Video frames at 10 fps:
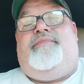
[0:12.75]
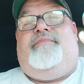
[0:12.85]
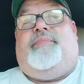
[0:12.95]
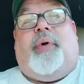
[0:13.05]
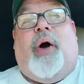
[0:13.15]

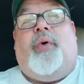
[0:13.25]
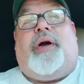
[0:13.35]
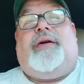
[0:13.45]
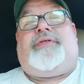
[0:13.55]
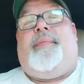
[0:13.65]

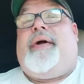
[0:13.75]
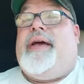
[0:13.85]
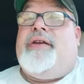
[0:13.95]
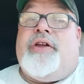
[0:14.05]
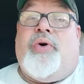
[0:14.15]
broke, so I'm gonna
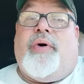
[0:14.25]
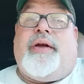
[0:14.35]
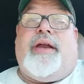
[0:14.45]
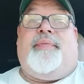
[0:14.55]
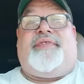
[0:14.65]
get a new one
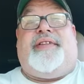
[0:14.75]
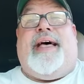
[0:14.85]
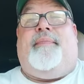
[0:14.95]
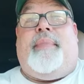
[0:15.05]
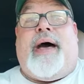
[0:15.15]
again. I'm gonna send
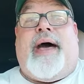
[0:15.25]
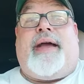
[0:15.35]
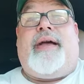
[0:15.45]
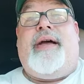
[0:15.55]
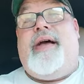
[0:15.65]
that back